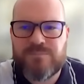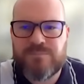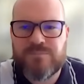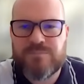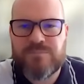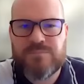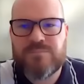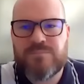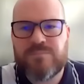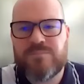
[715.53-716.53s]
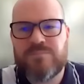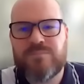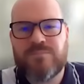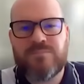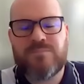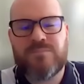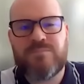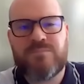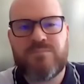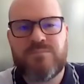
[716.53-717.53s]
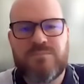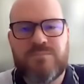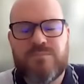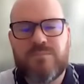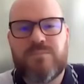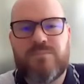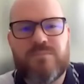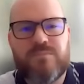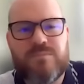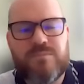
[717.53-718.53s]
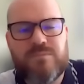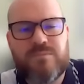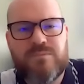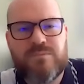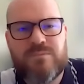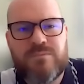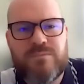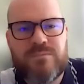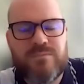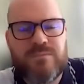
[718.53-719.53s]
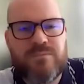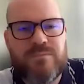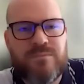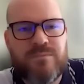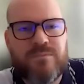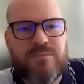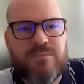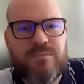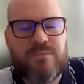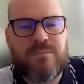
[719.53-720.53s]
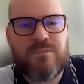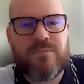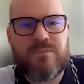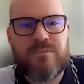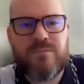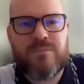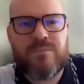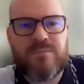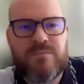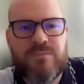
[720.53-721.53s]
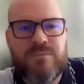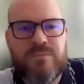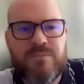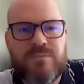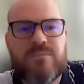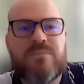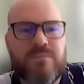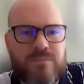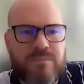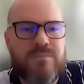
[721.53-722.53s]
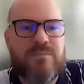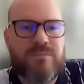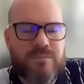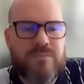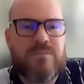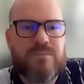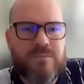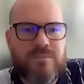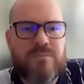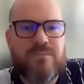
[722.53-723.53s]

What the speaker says: This person isn't speaking.